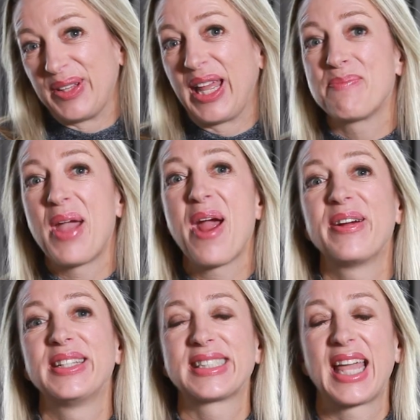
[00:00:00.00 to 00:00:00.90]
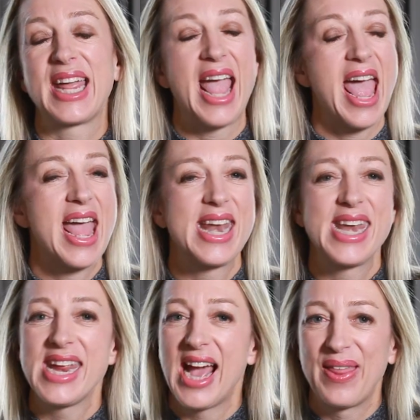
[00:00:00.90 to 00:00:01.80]
We're like parents like
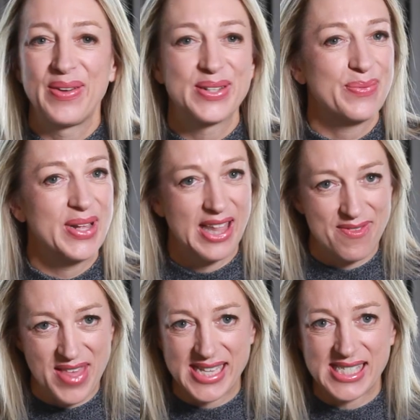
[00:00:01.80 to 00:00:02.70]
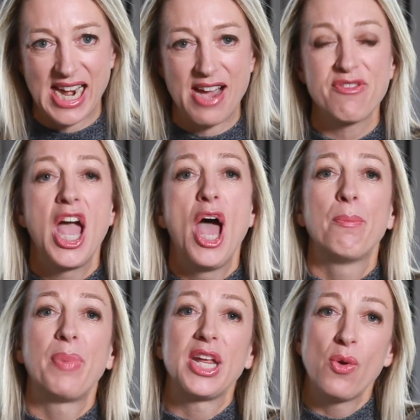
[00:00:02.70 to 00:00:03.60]
any others. We love that stuff.
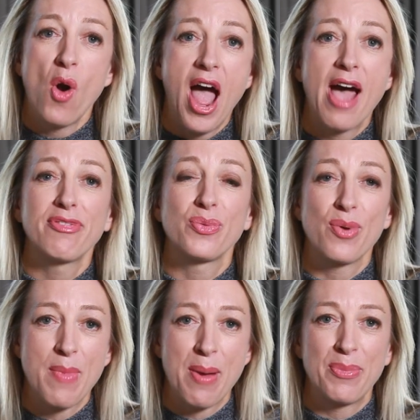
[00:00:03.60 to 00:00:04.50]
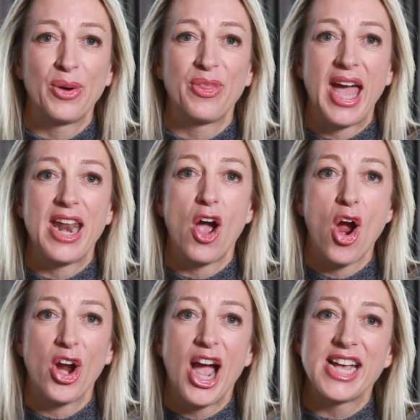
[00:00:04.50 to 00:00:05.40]
But you have to remember that
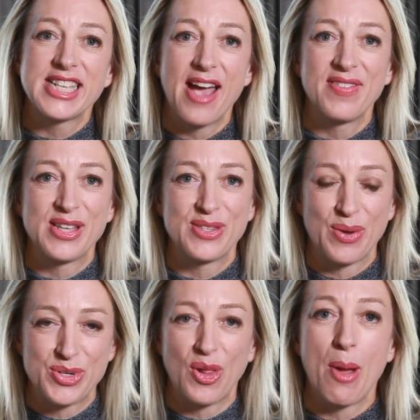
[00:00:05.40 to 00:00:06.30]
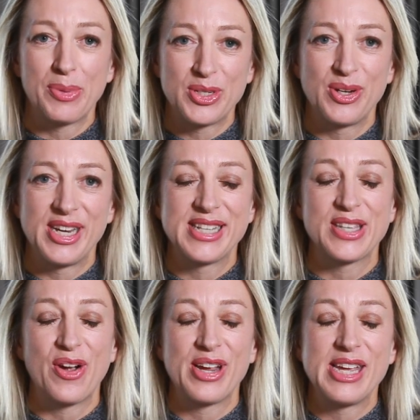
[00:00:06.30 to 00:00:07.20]
our guys having social
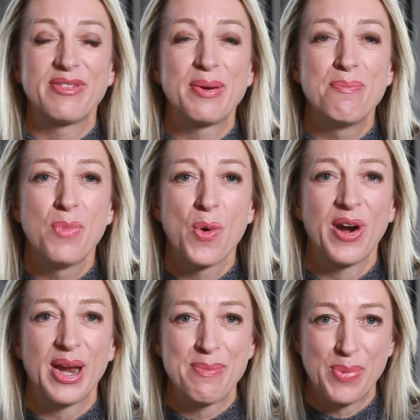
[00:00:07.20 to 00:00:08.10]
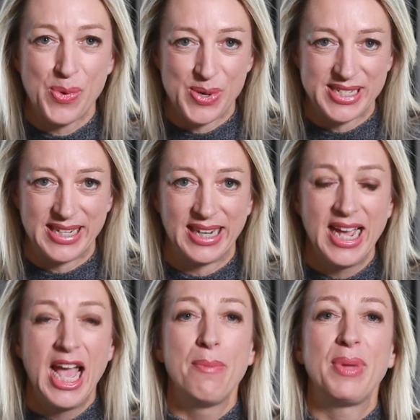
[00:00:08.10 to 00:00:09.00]
opportunities are even more important
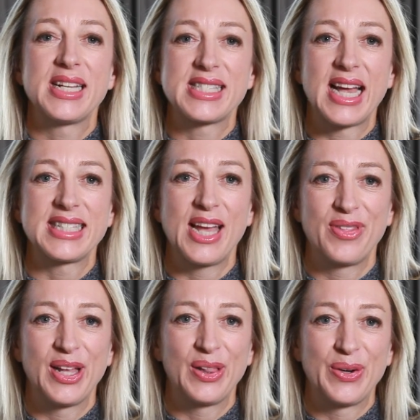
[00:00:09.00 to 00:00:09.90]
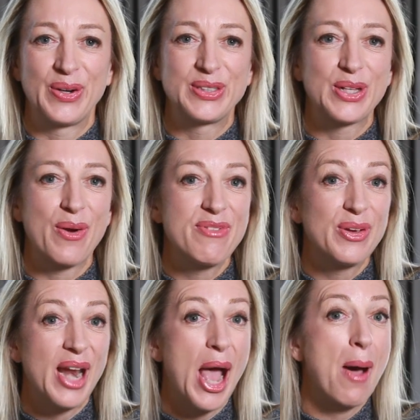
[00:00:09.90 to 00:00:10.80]
because that's how they learn. So if
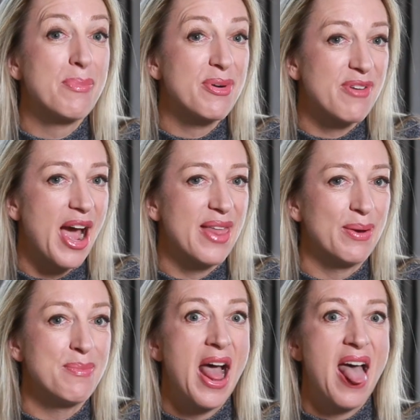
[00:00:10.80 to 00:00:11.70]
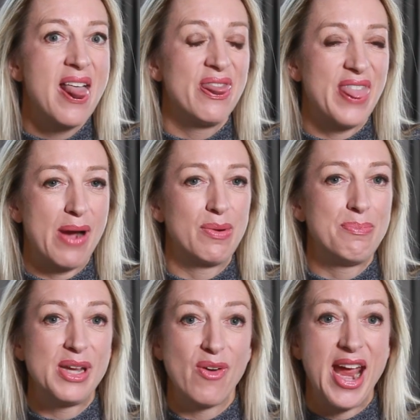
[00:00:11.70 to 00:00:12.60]
you can help provide them, that would
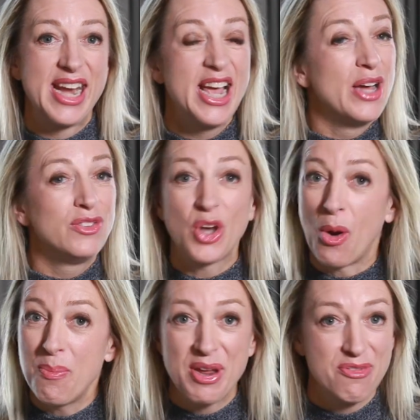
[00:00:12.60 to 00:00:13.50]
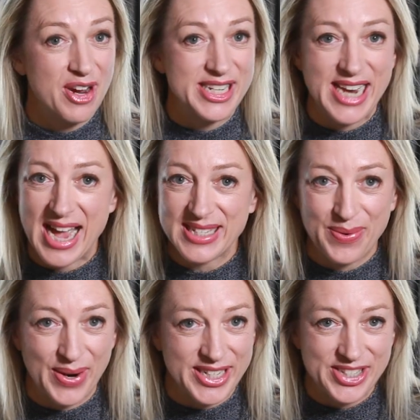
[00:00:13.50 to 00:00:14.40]
be great. Don't be afraid to
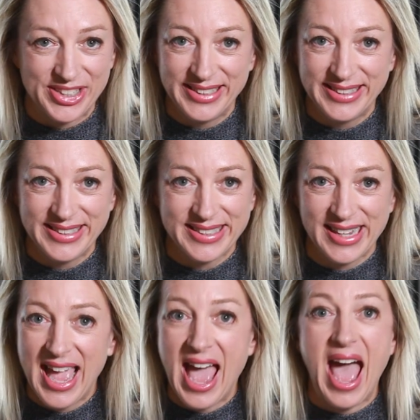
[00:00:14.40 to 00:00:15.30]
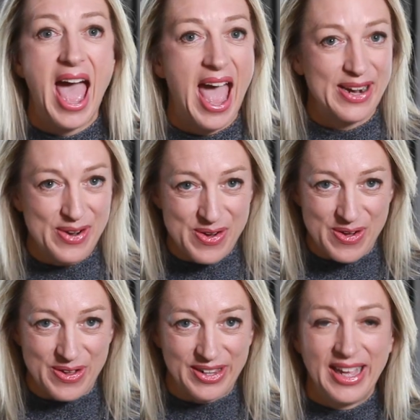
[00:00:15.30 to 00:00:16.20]
ask questions at
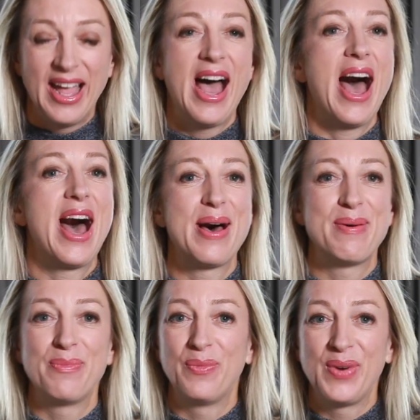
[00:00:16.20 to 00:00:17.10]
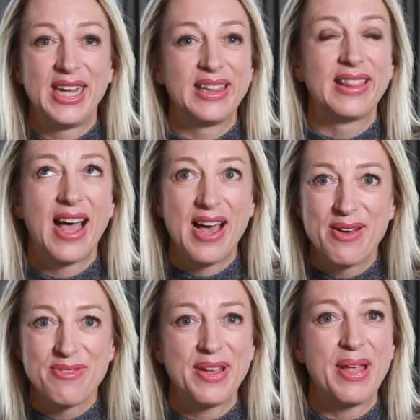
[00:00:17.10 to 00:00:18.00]
all. We
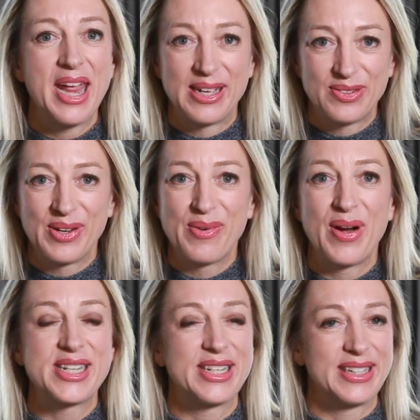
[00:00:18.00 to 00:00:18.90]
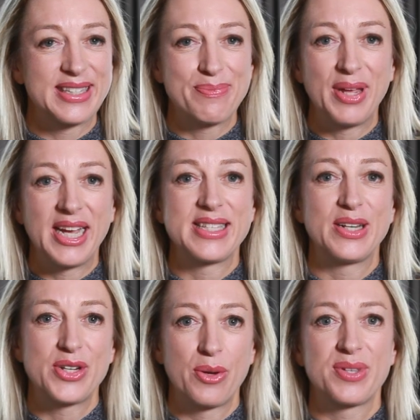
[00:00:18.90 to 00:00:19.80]
love answering questions because
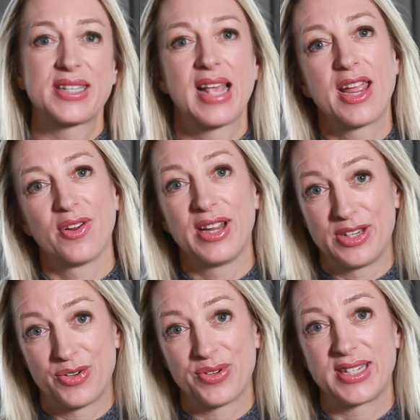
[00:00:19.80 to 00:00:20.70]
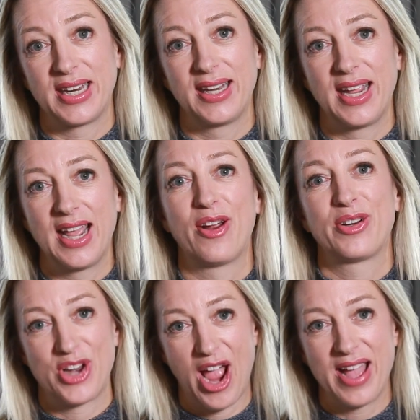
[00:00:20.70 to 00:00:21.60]
it shows us that you're interested in our
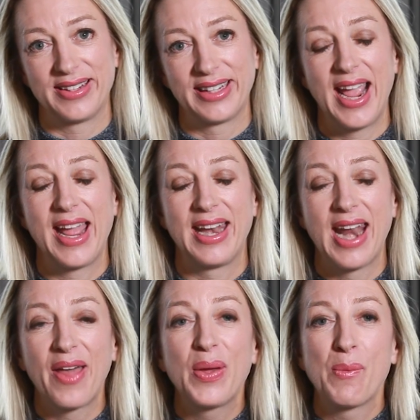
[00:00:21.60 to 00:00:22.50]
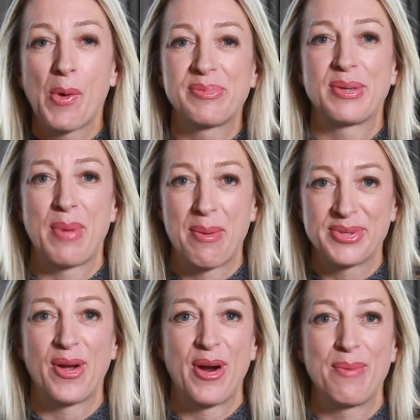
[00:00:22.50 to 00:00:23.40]
child, and nothing warms a
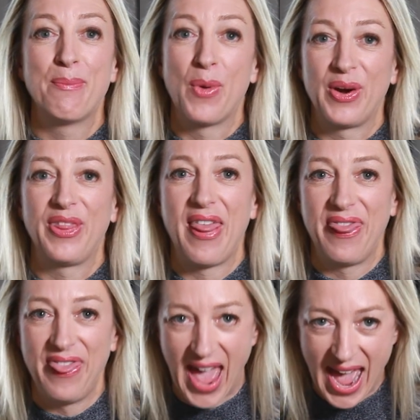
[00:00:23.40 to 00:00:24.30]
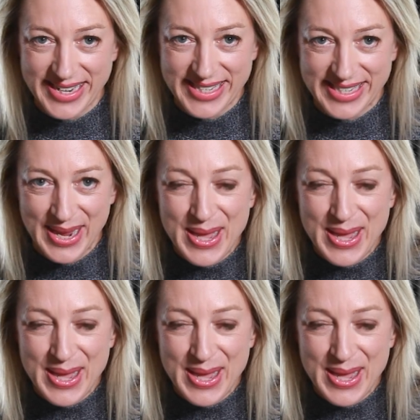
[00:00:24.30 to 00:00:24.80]
mom's heart more than that.